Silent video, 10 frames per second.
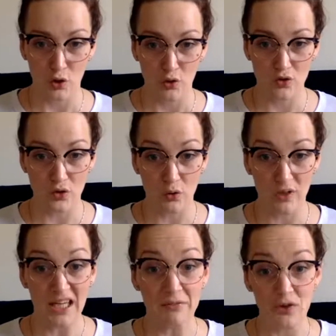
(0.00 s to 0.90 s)
So
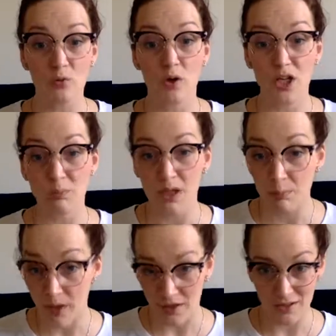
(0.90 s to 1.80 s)
if you want to be
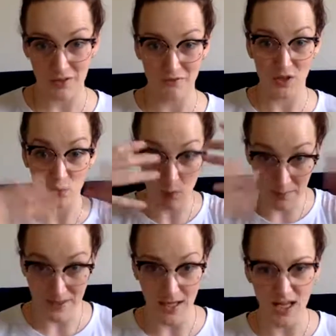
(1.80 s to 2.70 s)
part of this
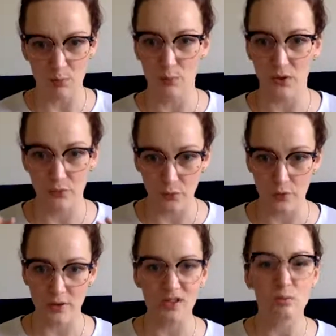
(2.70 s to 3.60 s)
website
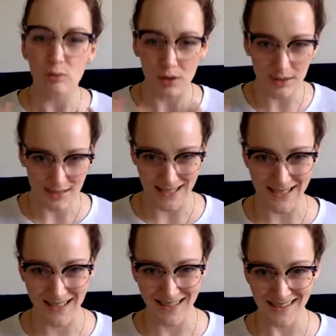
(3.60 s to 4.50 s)
before the world sees
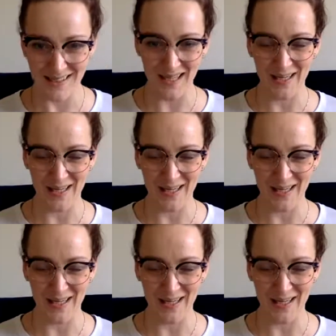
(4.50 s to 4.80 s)
us,